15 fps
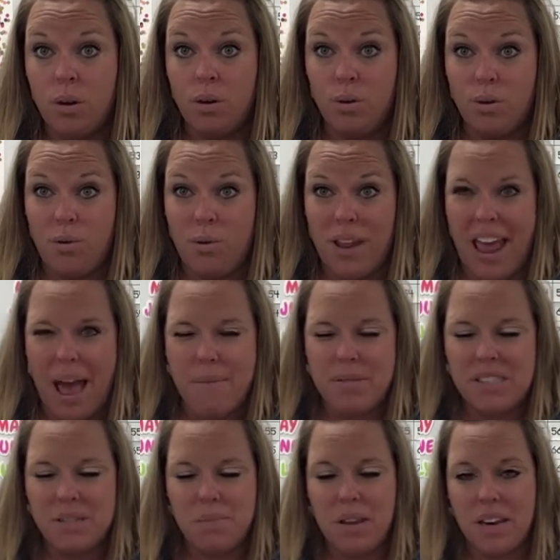Ooh, it
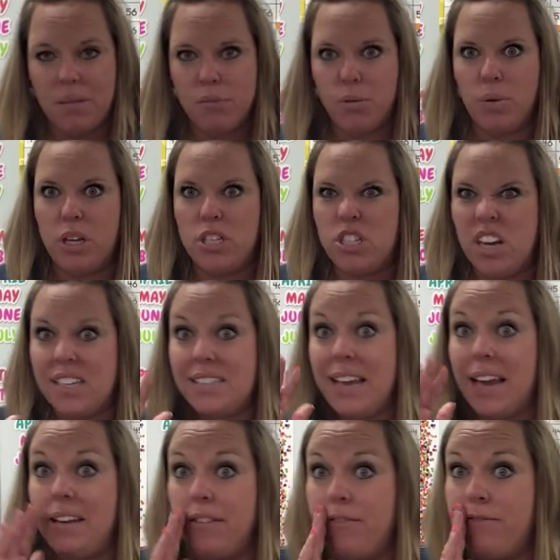happens to be a number we just
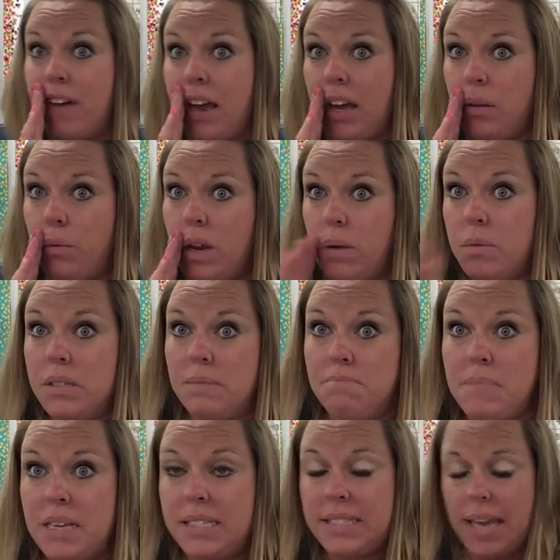had to find when it was
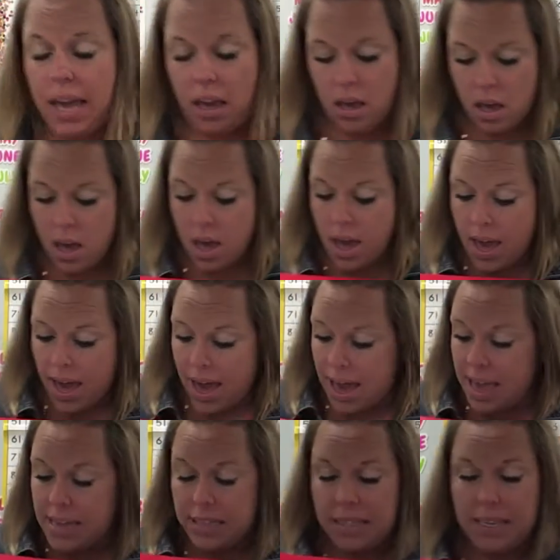missing.
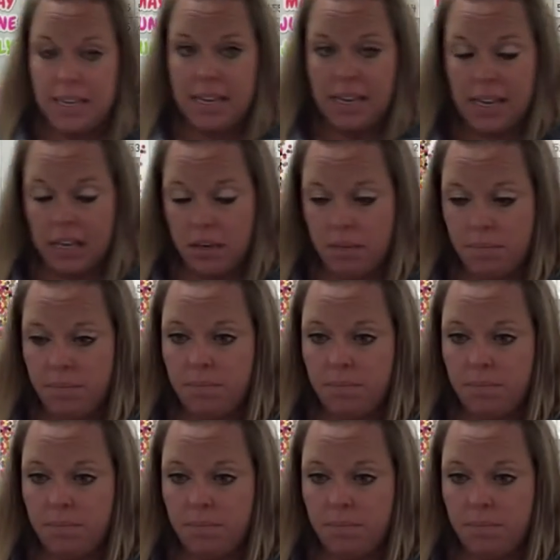18.